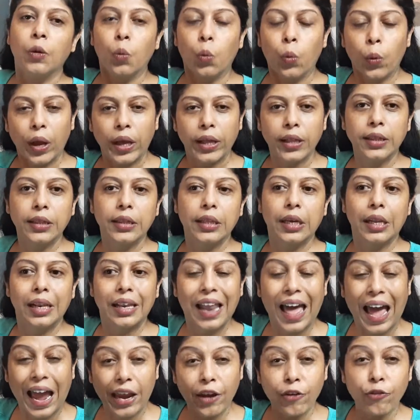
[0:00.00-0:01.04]
when the
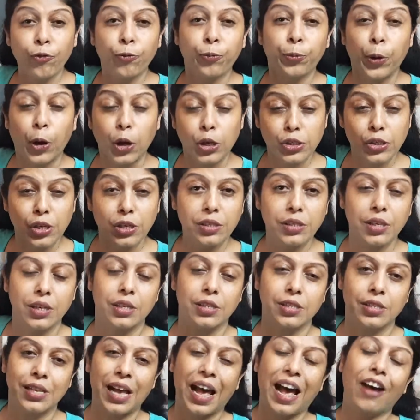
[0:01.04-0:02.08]
life
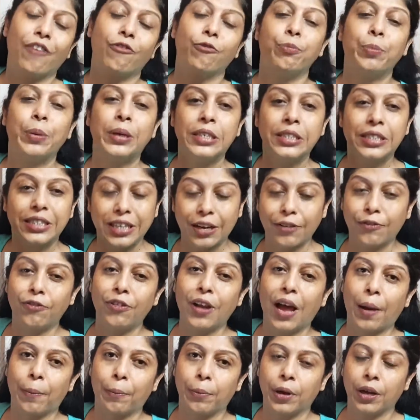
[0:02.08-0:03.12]
processes have been
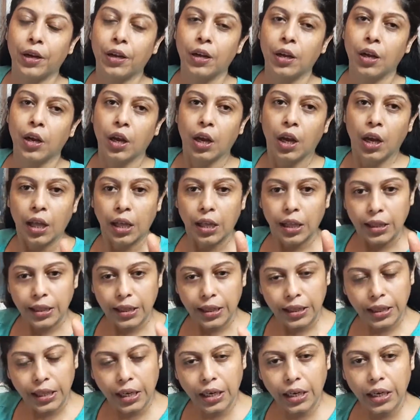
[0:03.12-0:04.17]
developed,
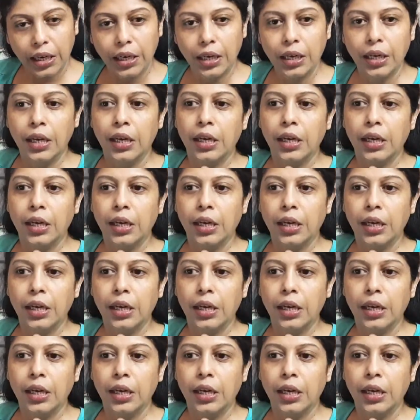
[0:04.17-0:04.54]
the